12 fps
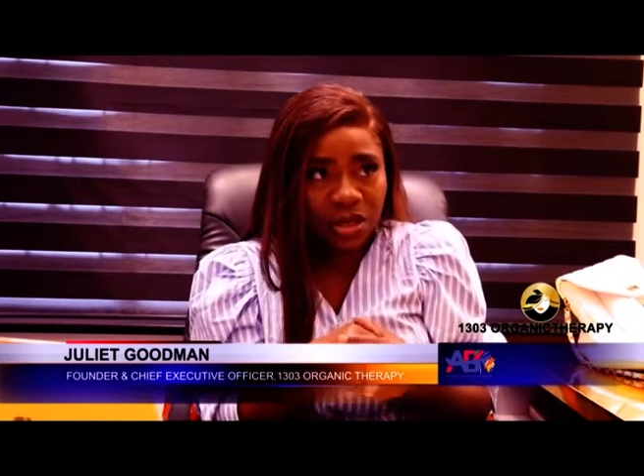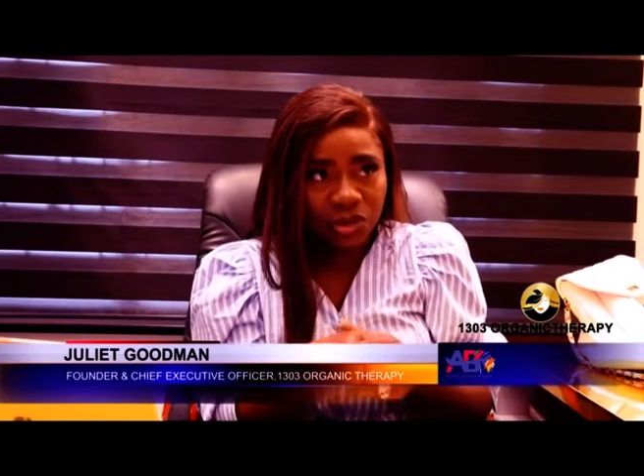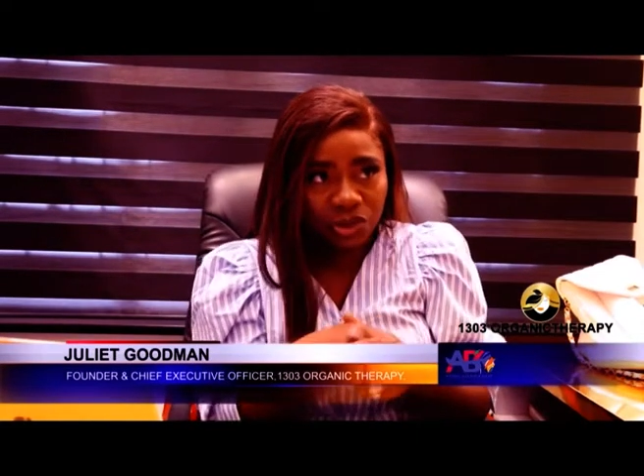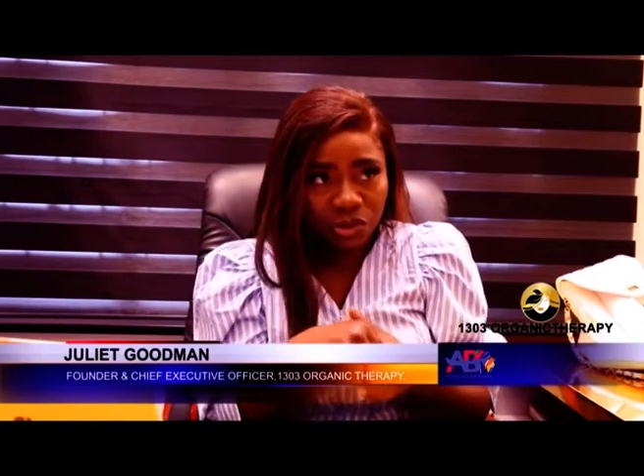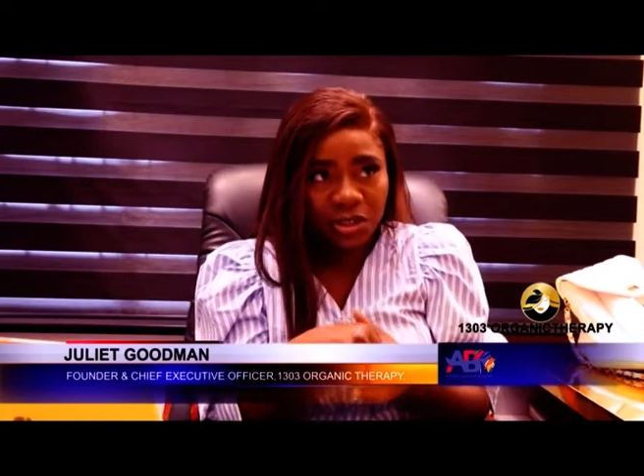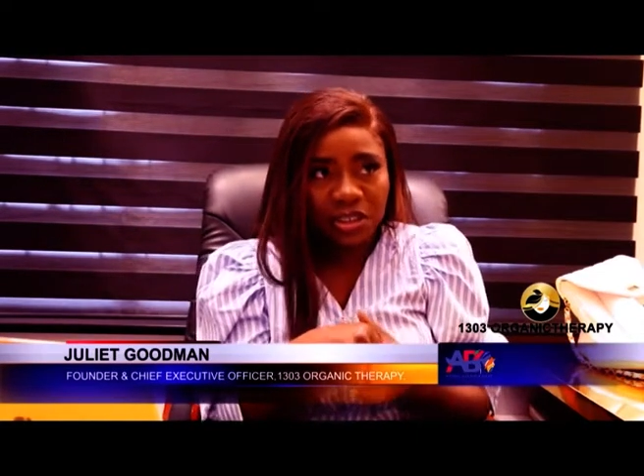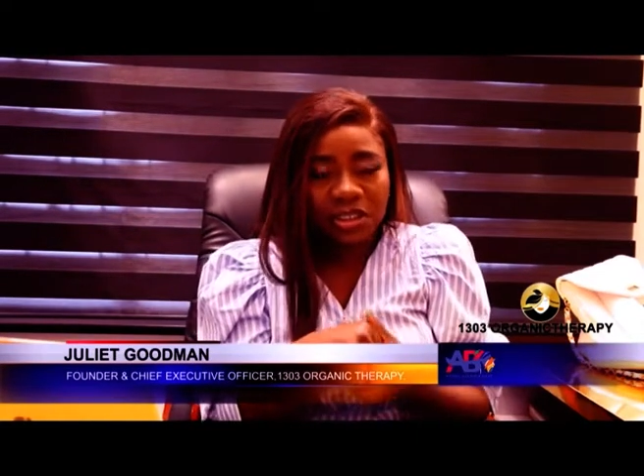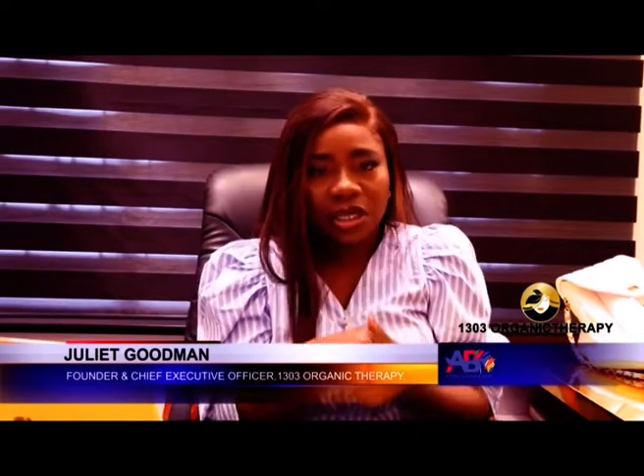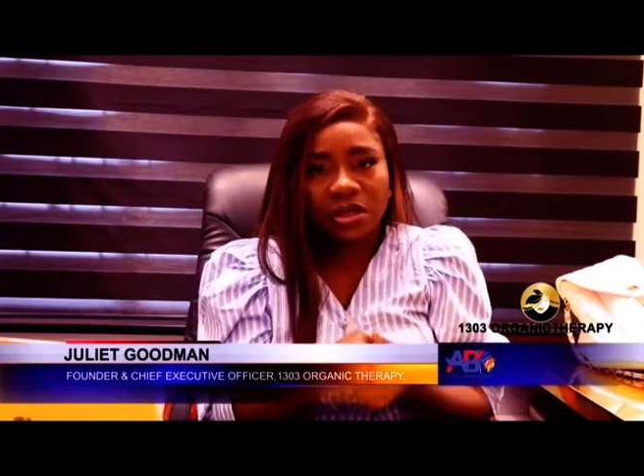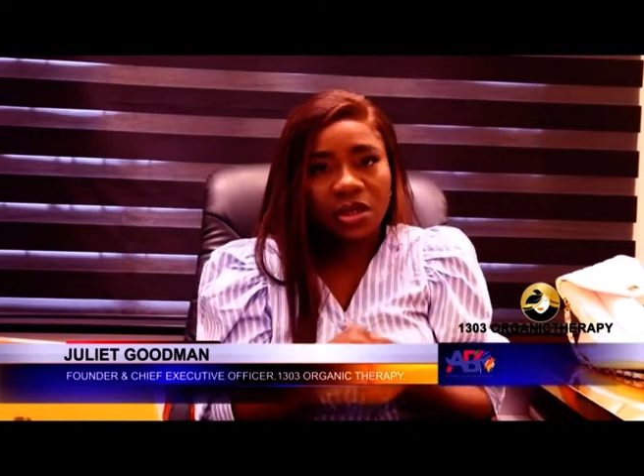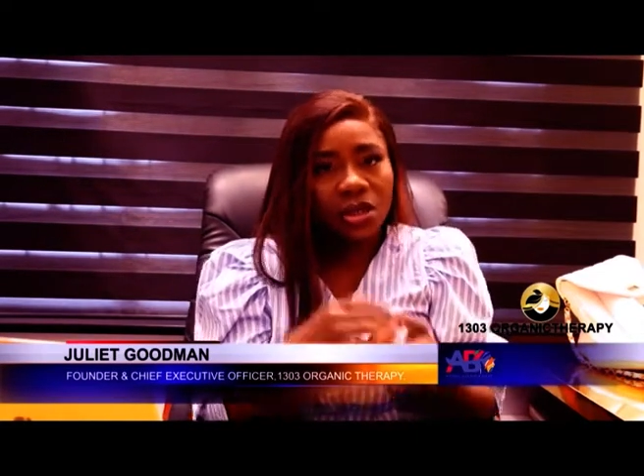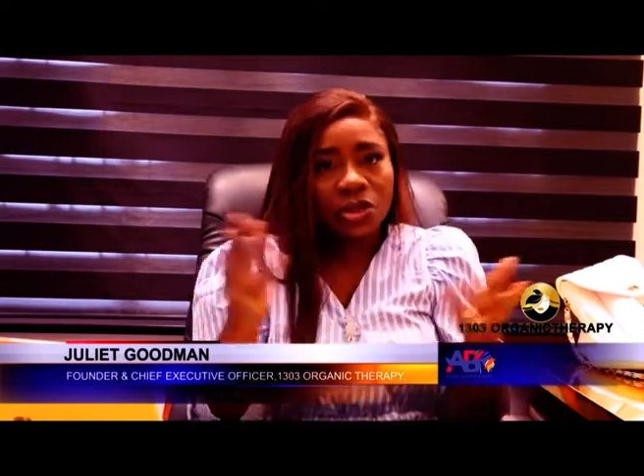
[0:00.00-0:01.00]
Do you
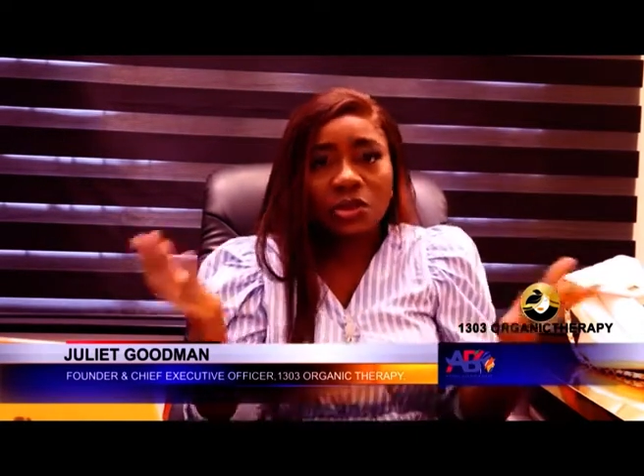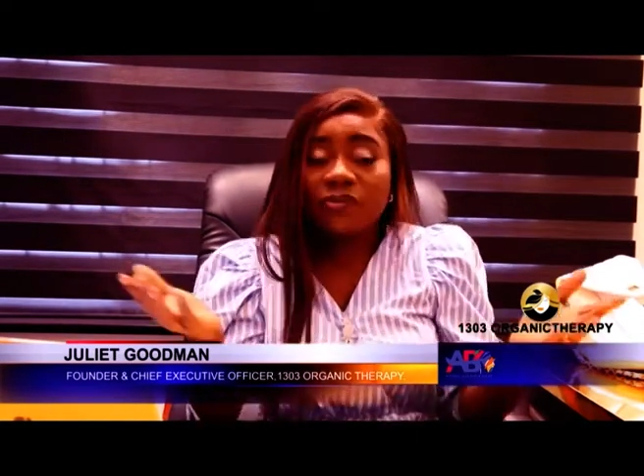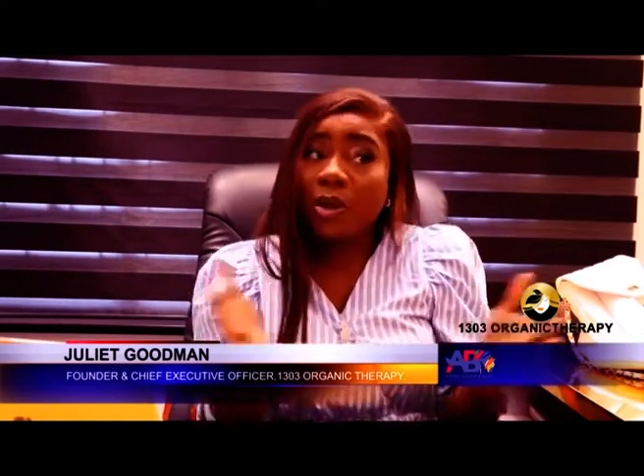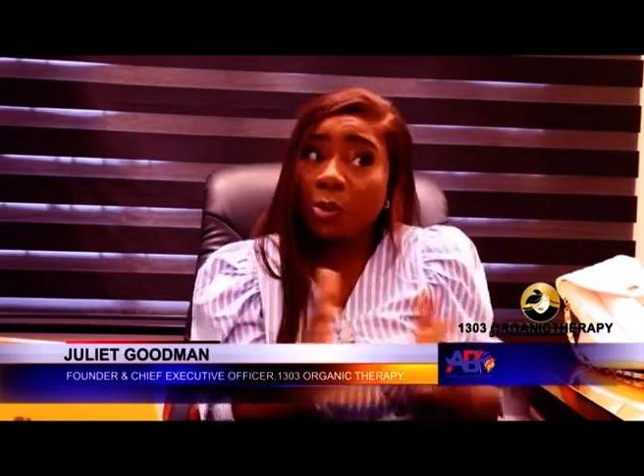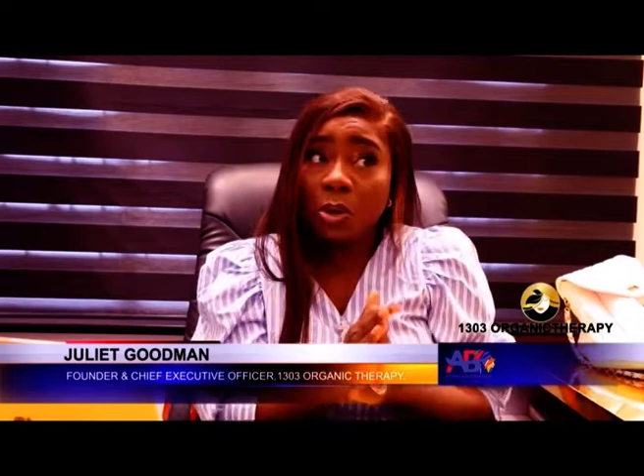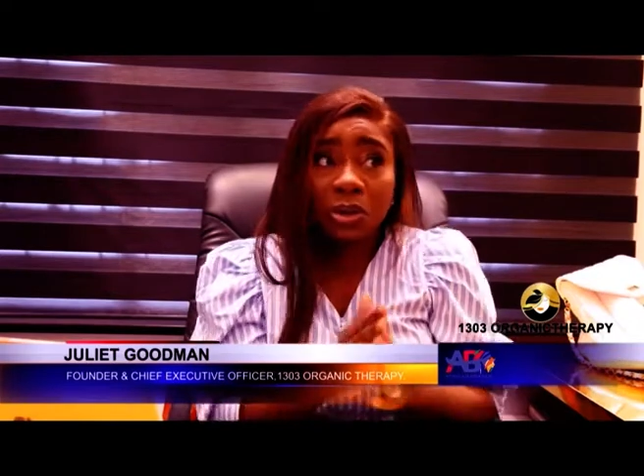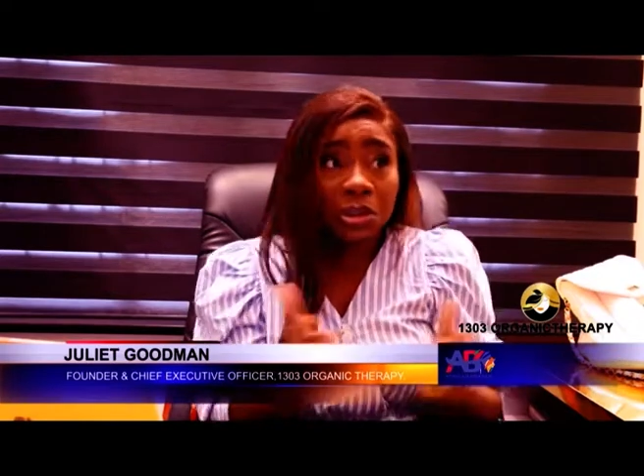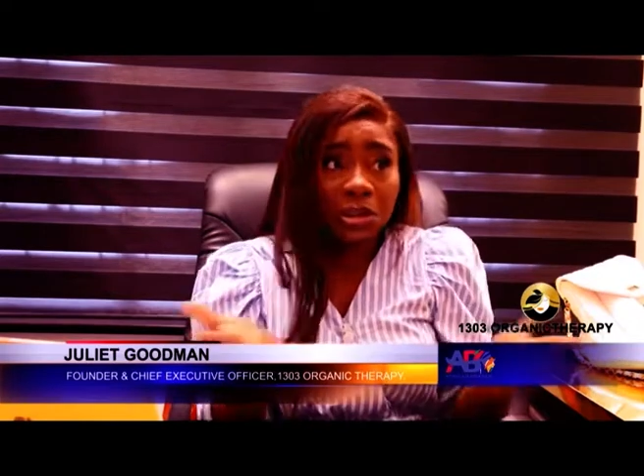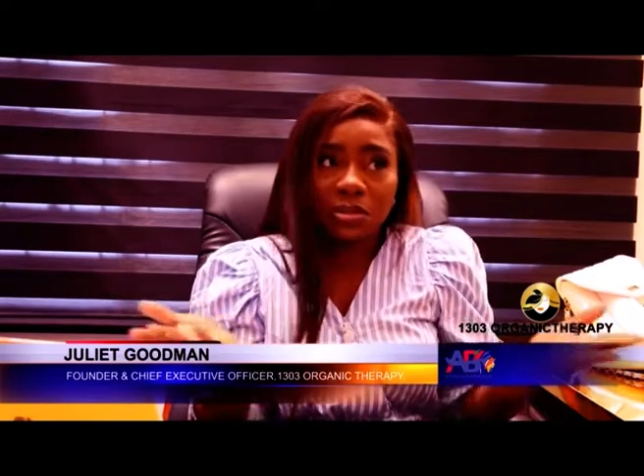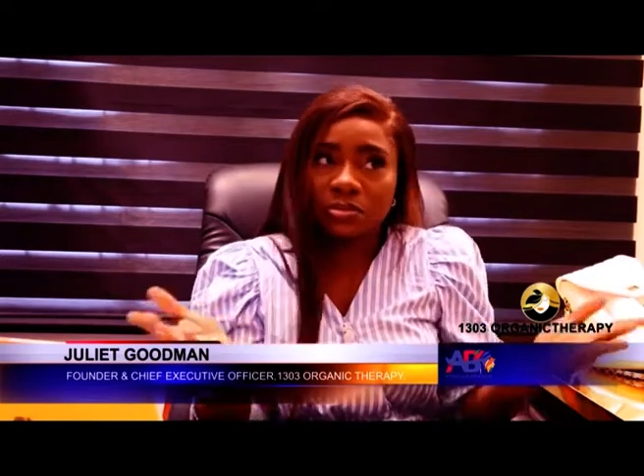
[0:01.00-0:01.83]
understand? So for awards,